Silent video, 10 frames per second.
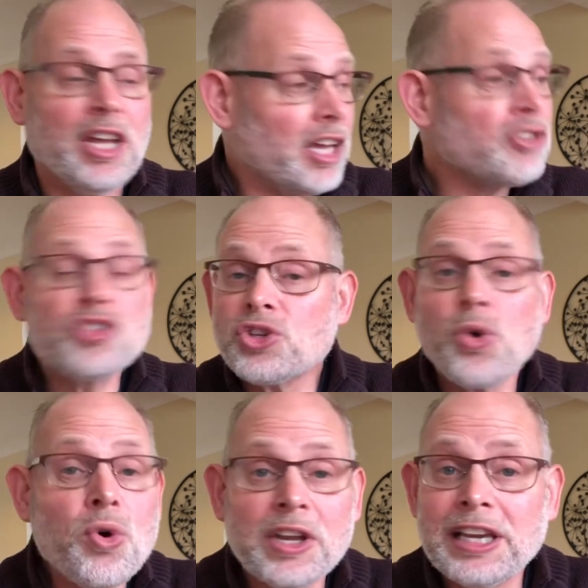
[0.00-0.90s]
and
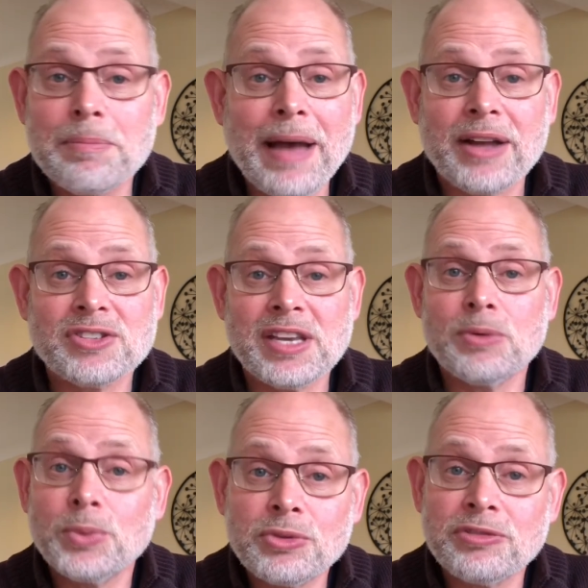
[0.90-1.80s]
talking about
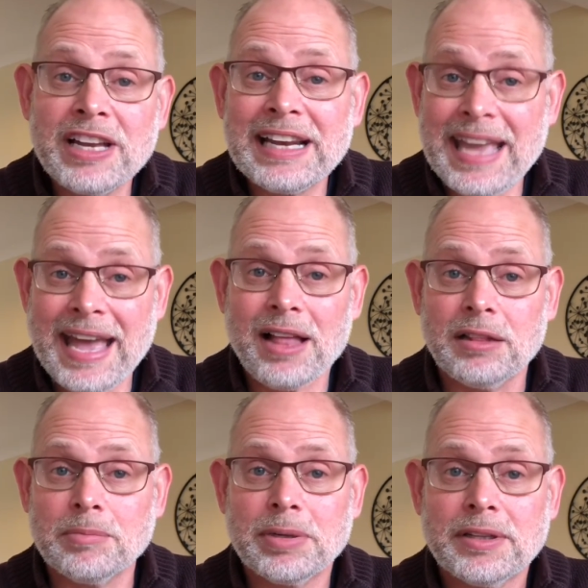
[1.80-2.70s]
it will really
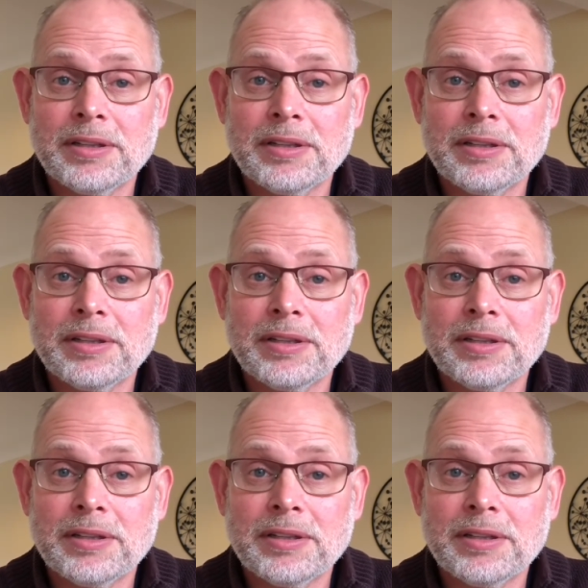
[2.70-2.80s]
help.